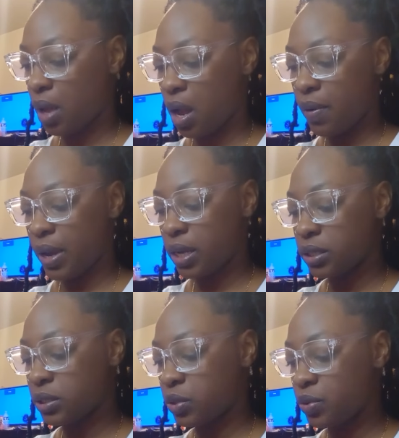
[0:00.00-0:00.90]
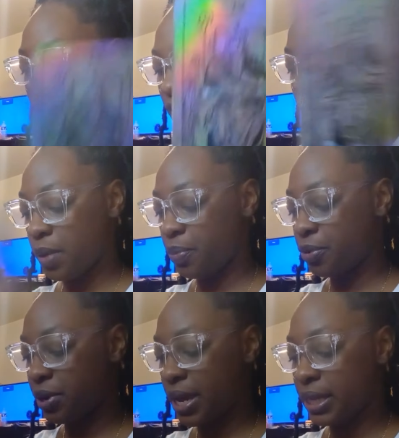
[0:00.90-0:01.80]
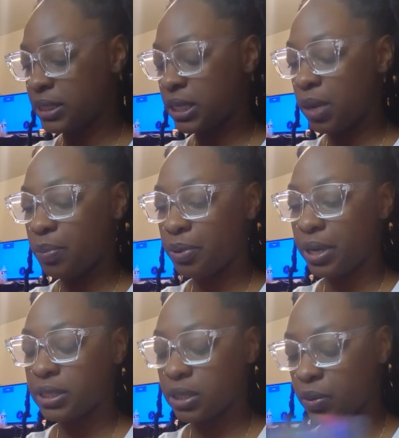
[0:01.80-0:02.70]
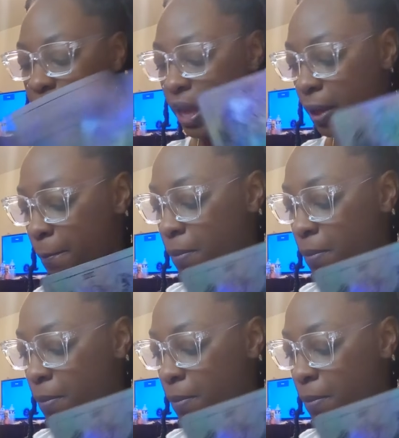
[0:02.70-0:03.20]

All right, so you have Emperor and Temperance, okay?